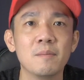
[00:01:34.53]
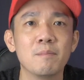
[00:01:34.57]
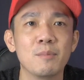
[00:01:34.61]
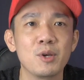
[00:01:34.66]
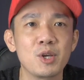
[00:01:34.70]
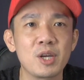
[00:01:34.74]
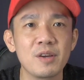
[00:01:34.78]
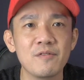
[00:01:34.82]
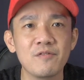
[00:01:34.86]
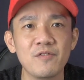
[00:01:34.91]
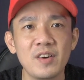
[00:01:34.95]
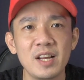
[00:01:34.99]
But
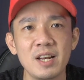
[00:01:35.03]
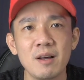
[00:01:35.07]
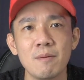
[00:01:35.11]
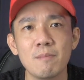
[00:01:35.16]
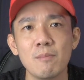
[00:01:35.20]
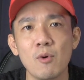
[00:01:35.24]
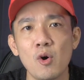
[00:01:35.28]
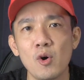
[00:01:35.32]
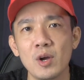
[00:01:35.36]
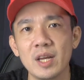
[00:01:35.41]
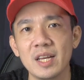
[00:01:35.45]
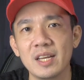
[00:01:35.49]
you can find out
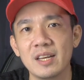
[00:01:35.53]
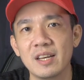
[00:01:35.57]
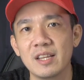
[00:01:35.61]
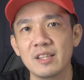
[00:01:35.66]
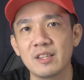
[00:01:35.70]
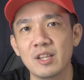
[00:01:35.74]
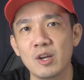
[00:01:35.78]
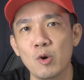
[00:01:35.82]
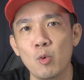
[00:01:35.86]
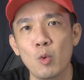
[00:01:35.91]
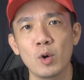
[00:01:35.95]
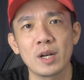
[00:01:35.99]
more in
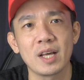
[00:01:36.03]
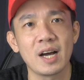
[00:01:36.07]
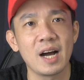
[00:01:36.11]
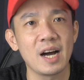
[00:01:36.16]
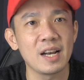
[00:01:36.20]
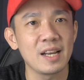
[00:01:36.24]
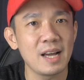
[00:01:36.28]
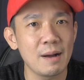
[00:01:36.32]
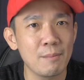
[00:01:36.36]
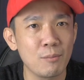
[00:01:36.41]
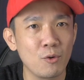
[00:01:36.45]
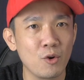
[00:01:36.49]
detail what are
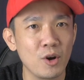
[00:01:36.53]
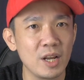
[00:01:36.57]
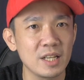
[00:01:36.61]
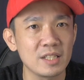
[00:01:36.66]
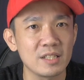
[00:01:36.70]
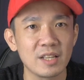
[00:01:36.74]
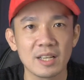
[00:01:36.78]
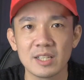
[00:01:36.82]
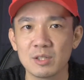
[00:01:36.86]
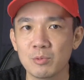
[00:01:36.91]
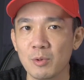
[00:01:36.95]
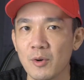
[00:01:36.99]
other
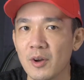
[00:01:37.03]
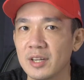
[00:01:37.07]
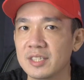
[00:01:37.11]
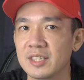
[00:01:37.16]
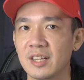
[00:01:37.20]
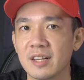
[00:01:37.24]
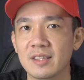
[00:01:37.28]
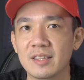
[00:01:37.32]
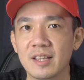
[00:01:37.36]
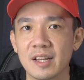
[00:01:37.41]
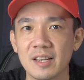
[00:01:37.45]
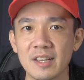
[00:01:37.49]
upgrades as well as
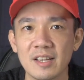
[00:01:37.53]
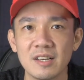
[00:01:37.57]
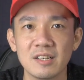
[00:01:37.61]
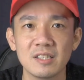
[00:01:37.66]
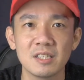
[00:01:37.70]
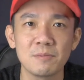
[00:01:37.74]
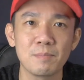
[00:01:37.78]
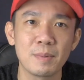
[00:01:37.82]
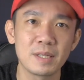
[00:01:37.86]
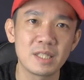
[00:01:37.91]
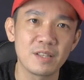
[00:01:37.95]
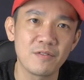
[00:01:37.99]
their
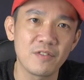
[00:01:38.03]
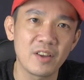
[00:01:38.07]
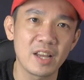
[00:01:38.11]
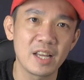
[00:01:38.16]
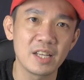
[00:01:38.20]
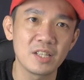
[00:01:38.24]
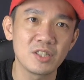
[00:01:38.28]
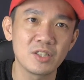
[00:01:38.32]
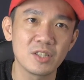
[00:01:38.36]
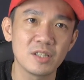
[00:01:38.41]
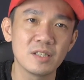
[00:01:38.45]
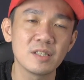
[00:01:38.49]
technical
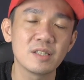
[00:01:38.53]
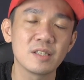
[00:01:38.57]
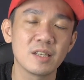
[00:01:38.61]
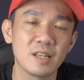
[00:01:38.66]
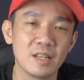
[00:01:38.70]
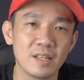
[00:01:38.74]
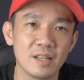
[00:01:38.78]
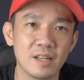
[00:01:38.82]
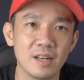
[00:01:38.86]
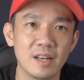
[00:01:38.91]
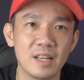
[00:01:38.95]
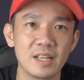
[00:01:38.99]
specifications
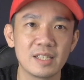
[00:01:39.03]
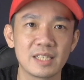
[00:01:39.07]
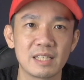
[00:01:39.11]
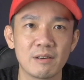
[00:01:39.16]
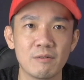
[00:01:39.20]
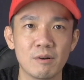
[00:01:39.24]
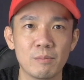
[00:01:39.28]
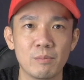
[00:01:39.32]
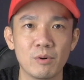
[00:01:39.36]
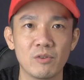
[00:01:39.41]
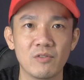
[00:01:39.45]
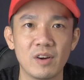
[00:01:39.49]
in the links
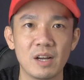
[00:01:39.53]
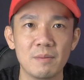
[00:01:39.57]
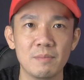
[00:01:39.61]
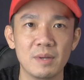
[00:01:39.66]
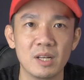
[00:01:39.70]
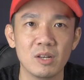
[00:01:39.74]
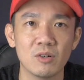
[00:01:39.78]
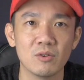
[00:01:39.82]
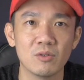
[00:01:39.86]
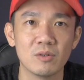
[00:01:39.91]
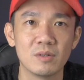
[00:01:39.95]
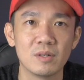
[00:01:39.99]
I will provide
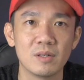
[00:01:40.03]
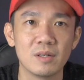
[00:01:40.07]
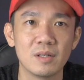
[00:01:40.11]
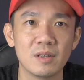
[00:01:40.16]
below.